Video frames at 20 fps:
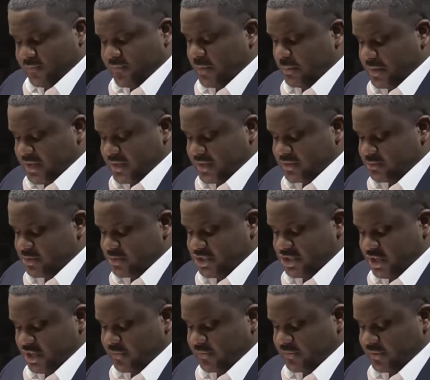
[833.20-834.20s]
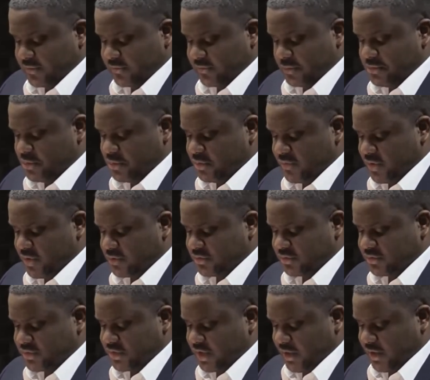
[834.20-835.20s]
feminism's shift from
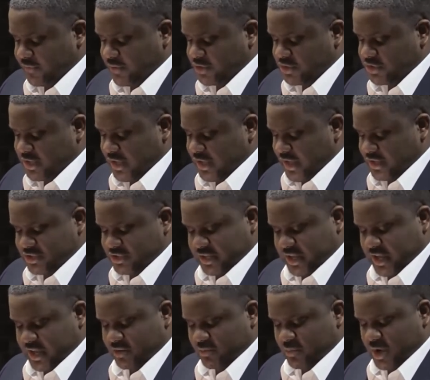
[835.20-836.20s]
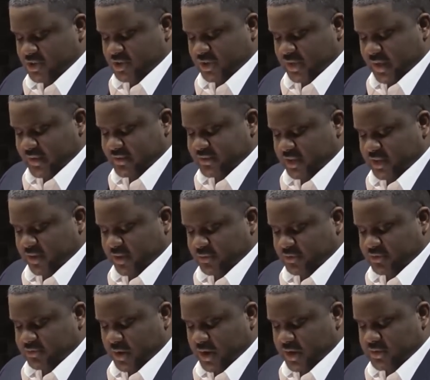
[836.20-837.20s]
universal suffrage to educated racialized
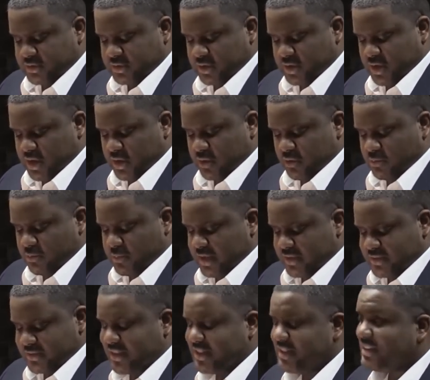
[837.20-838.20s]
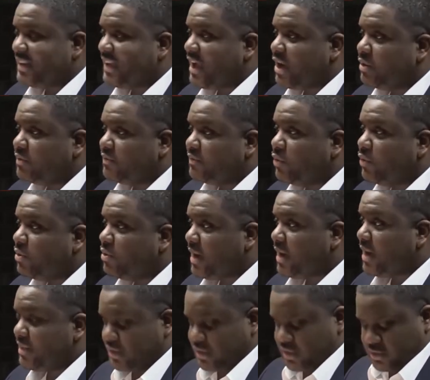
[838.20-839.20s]
suffrage rights remains unaccounted for
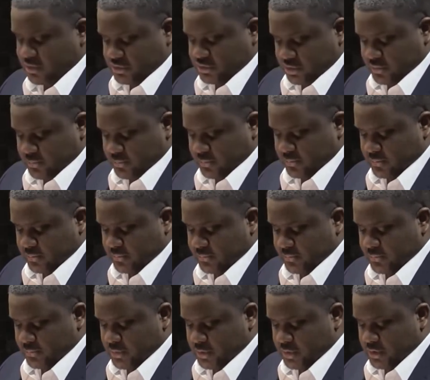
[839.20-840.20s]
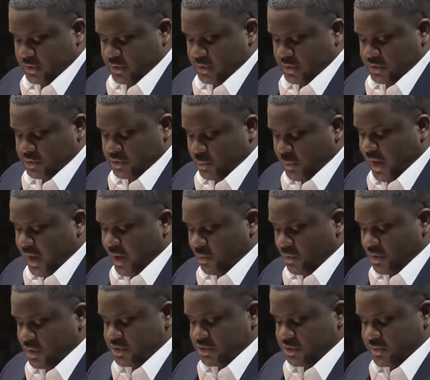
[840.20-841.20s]
by the literature. So, what I
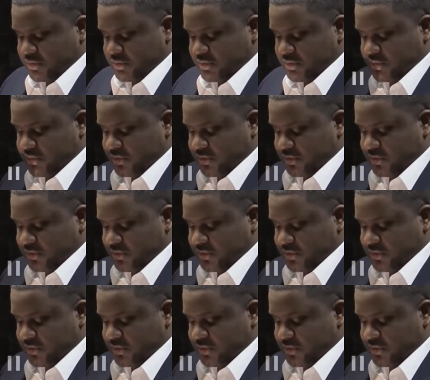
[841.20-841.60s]
want to do is.